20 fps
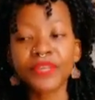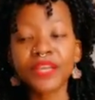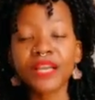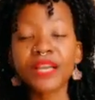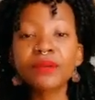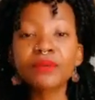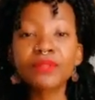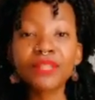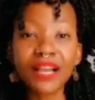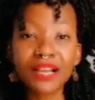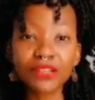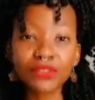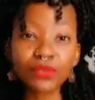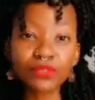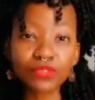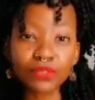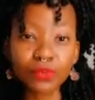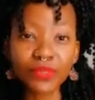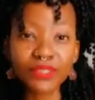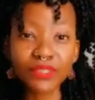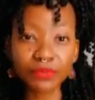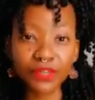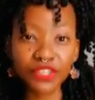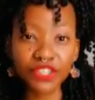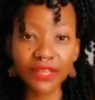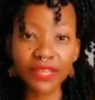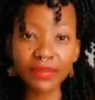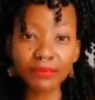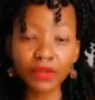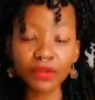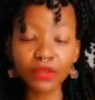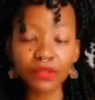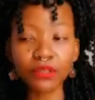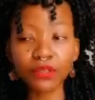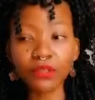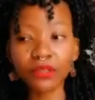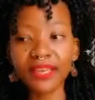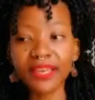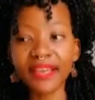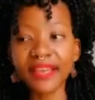It, like I told you, it was a rich neighborhood,
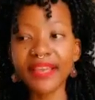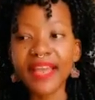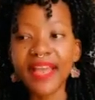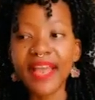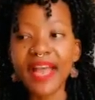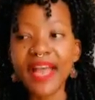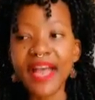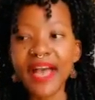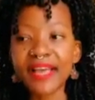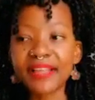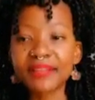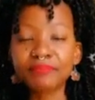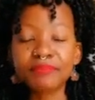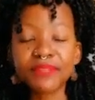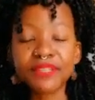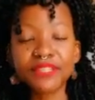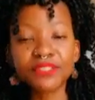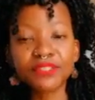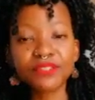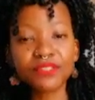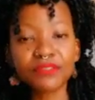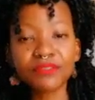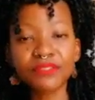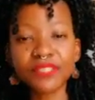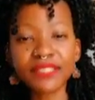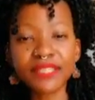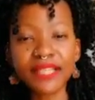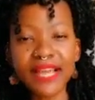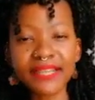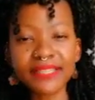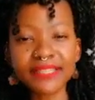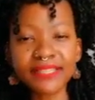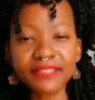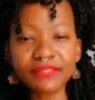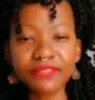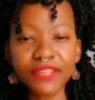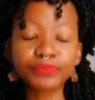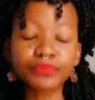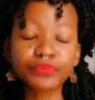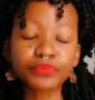okay? And ministers of this land lived
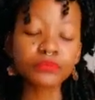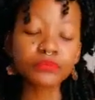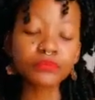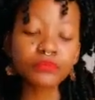there.